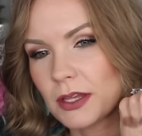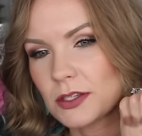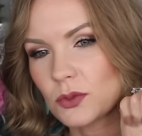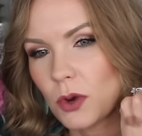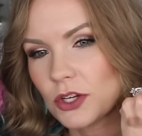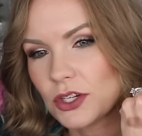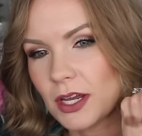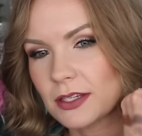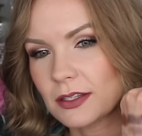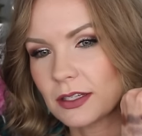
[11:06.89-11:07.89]
and swatch
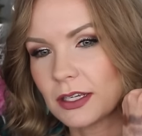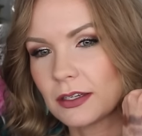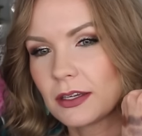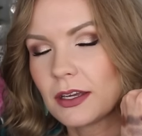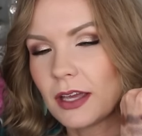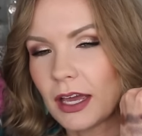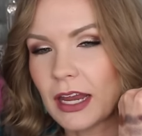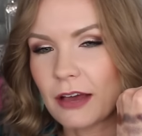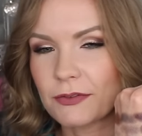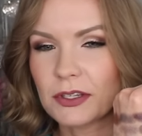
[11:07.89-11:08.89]
nicely
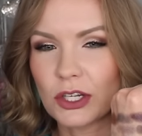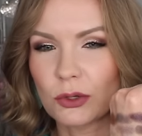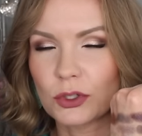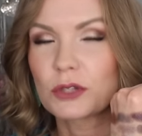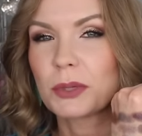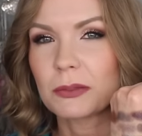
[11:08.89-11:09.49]
and have, you know, good